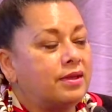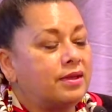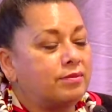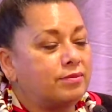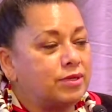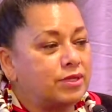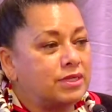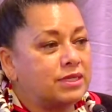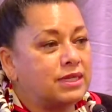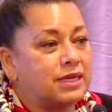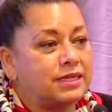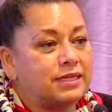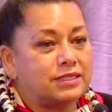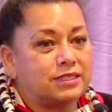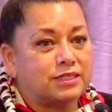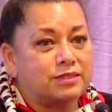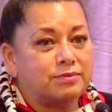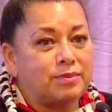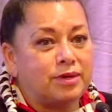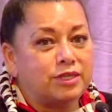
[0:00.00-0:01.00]
I'm going to light a
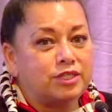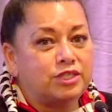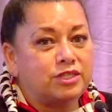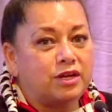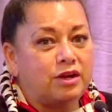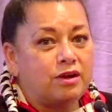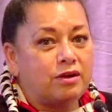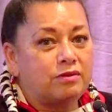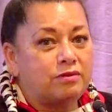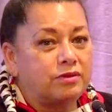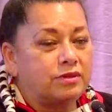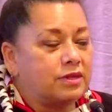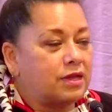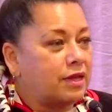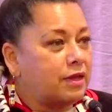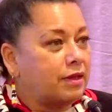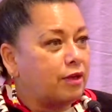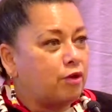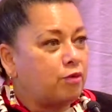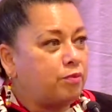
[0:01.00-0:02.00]
smudge now.
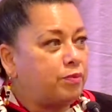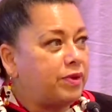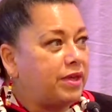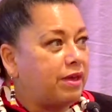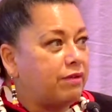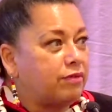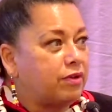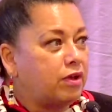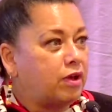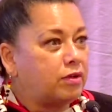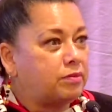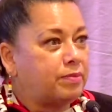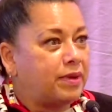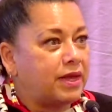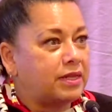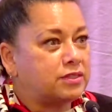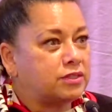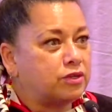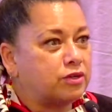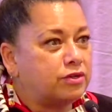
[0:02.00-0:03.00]
I hope we haven't gone
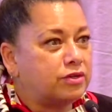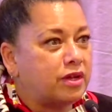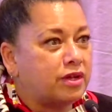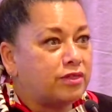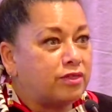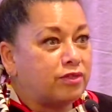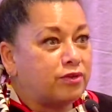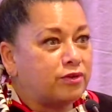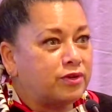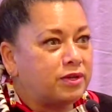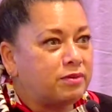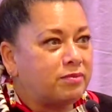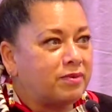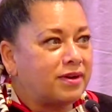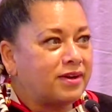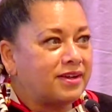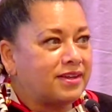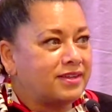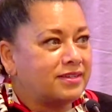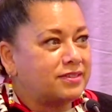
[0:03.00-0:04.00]
past our 9:30
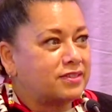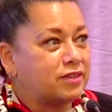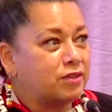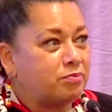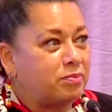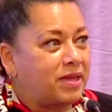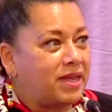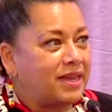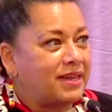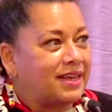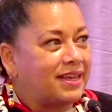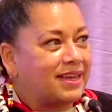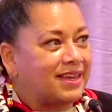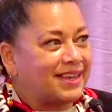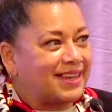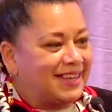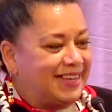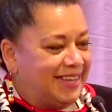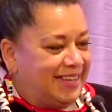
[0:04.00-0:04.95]
mark because they'll panic